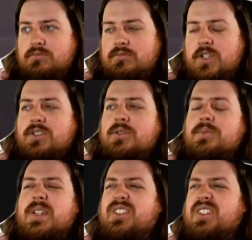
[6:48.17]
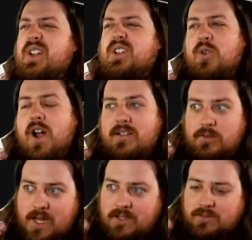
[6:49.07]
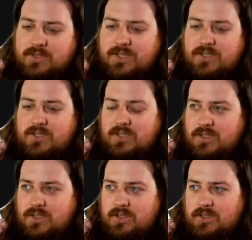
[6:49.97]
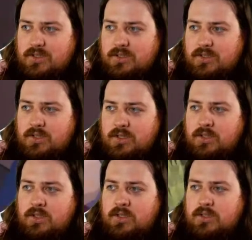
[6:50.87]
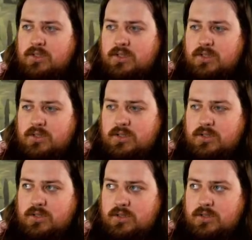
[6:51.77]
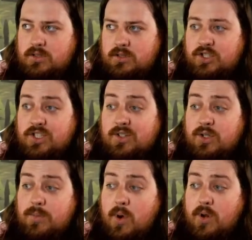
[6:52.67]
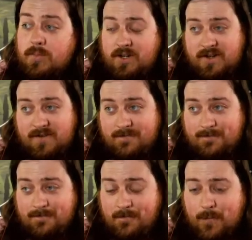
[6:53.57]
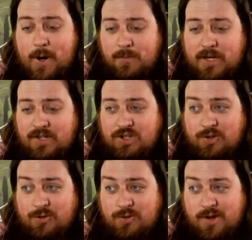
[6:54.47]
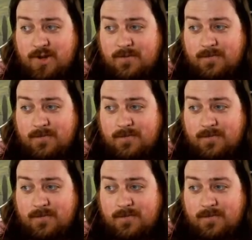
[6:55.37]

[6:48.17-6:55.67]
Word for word: Alright, so it's basically like your rival battles. Oh, she's got two Pokemon now. A Pikachu and what?